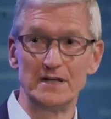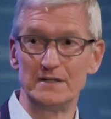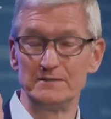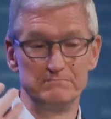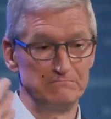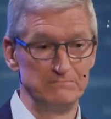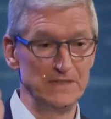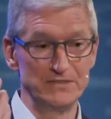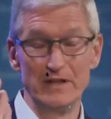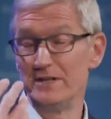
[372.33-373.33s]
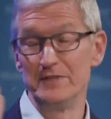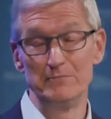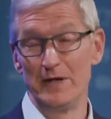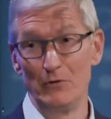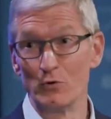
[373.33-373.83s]
and doesn't include any
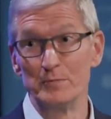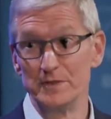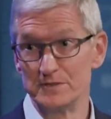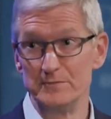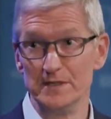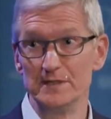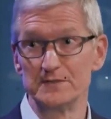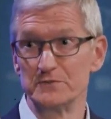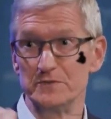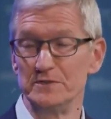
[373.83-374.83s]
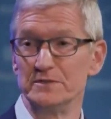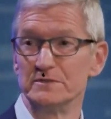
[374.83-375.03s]
novel features or groundbreaking